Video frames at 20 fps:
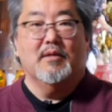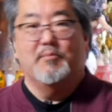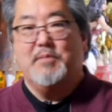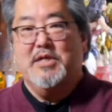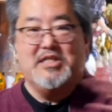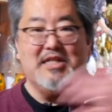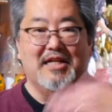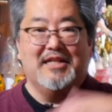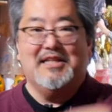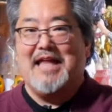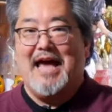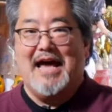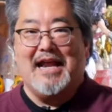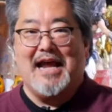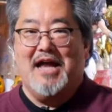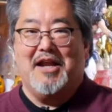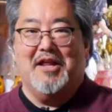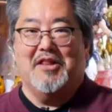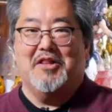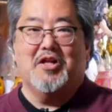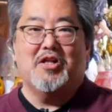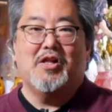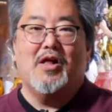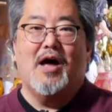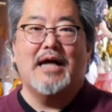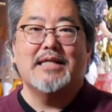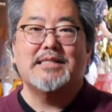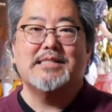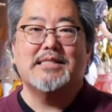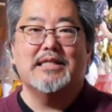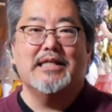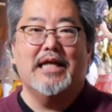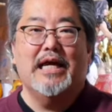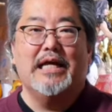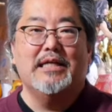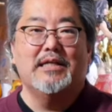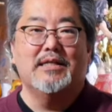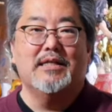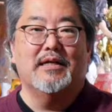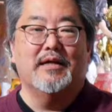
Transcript: Let me dig that out of the closet and,